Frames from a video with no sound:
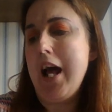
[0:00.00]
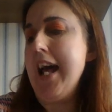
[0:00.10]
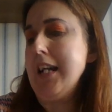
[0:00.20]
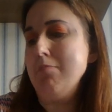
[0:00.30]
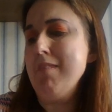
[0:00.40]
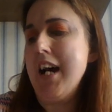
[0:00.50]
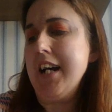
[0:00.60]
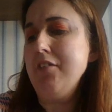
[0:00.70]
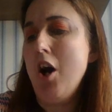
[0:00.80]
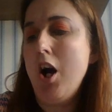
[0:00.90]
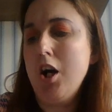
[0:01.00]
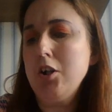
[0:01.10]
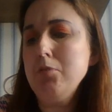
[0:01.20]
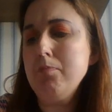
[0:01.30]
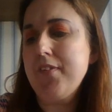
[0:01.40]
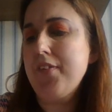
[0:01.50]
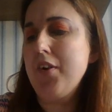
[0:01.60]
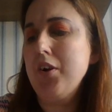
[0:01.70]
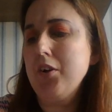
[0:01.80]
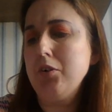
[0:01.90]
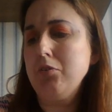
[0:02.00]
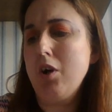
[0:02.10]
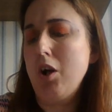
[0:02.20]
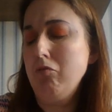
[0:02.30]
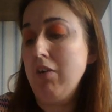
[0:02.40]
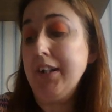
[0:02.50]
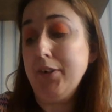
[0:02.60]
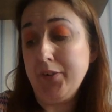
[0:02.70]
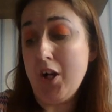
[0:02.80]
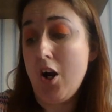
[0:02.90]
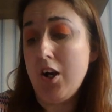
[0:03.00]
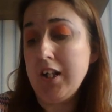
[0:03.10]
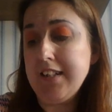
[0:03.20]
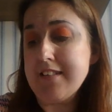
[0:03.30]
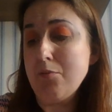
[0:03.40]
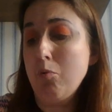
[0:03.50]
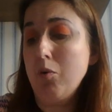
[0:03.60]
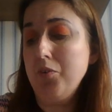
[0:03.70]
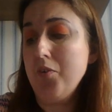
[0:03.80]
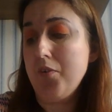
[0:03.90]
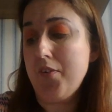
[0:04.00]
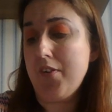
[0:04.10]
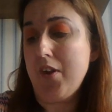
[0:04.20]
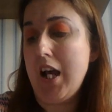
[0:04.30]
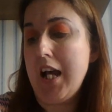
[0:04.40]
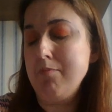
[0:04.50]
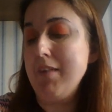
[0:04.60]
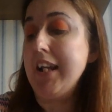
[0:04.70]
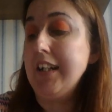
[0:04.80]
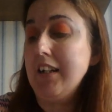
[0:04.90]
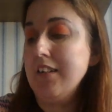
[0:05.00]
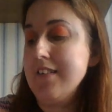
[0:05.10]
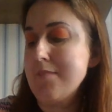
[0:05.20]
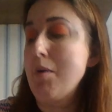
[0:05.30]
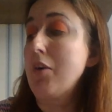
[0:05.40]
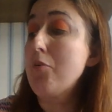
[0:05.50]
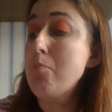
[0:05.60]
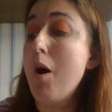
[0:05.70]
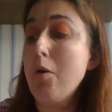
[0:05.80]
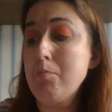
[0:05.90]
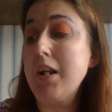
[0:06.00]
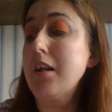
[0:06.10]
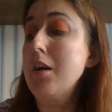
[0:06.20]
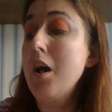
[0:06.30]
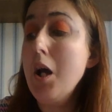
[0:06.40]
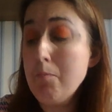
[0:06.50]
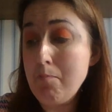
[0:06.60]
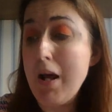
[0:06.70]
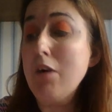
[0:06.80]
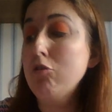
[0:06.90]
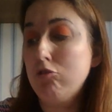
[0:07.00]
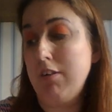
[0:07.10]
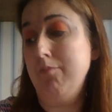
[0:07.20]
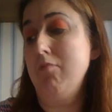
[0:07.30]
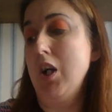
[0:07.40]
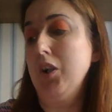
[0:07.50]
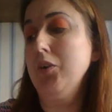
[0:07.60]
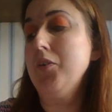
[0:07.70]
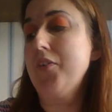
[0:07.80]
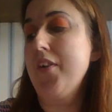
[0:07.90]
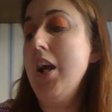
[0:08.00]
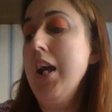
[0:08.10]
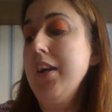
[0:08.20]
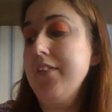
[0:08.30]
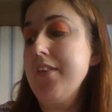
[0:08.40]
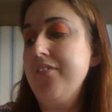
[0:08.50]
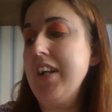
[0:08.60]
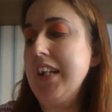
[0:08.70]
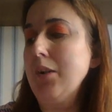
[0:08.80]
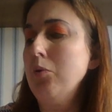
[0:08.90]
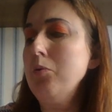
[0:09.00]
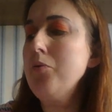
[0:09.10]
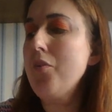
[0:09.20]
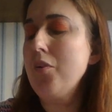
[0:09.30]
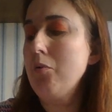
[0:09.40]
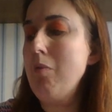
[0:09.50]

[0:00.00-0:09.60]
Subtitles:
A man hopes to reunite once England's most popular pilgrim route. the field.